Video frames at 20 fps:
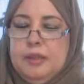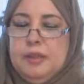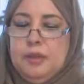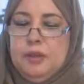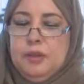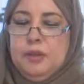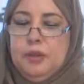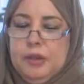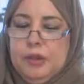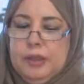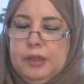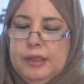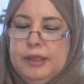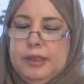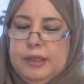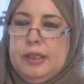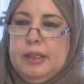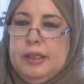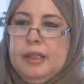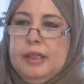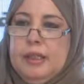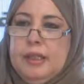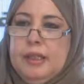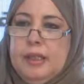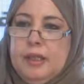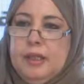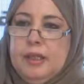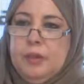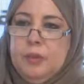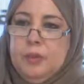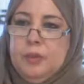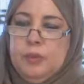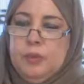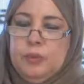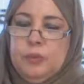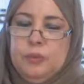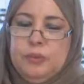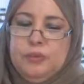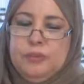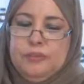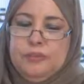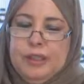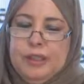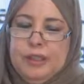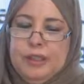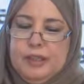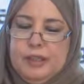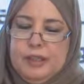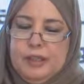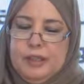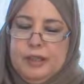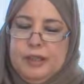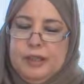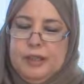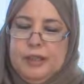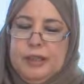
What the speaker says: campaign. First, we announced that